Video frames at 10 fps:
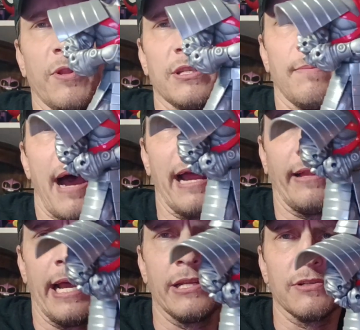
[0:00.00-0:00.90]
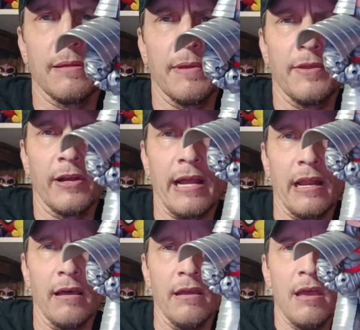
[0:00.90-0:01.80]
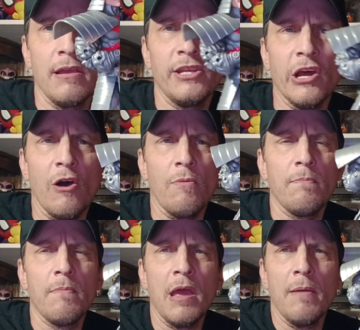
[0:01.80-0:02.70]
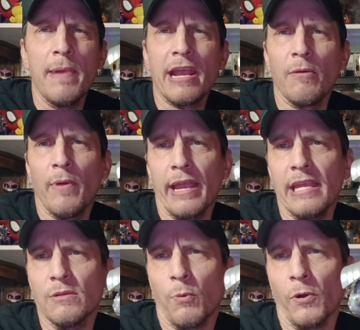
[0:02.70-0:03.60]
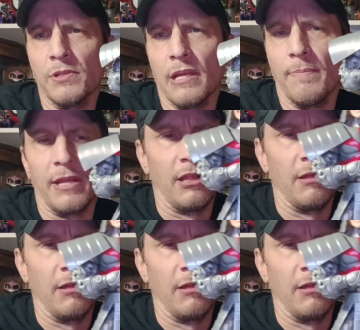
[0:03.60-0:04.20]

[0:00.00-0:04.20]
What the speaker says: put some highlights or something in there, kind of, you know, make him like he's worth something a